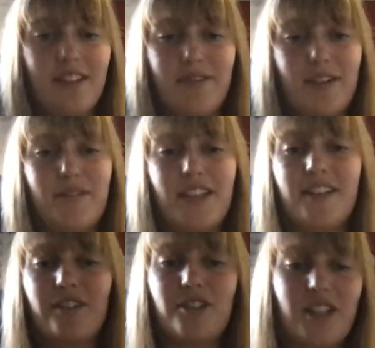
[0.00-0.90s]

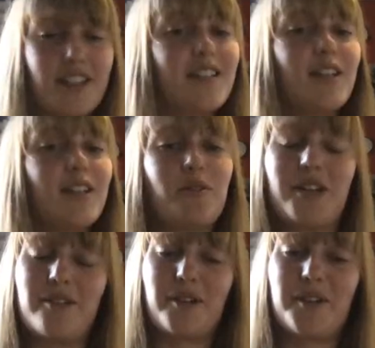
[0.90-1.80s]
15 or 16 or
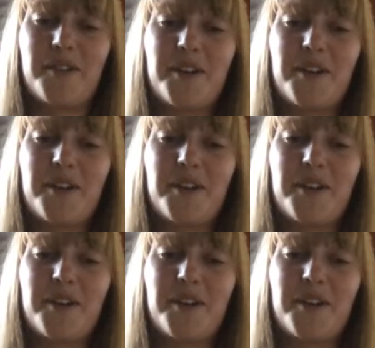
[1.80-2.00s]
whatever